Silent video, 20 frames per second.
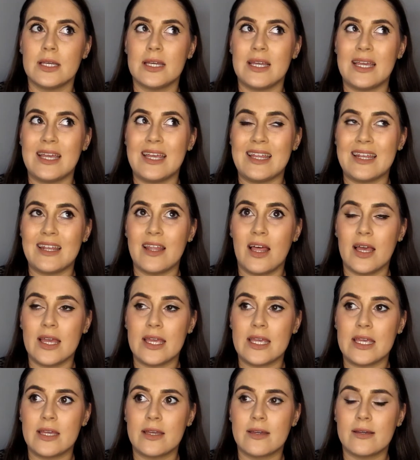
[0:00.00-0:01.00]
it
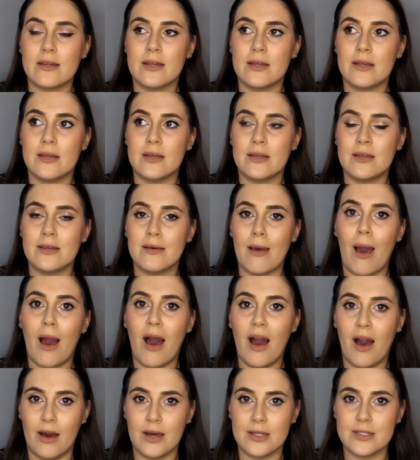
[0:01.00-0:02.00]
like
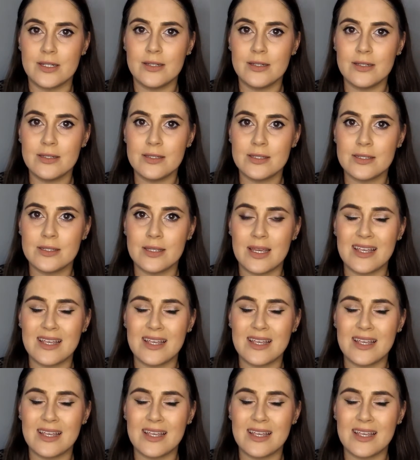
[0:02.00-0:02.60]
hardens.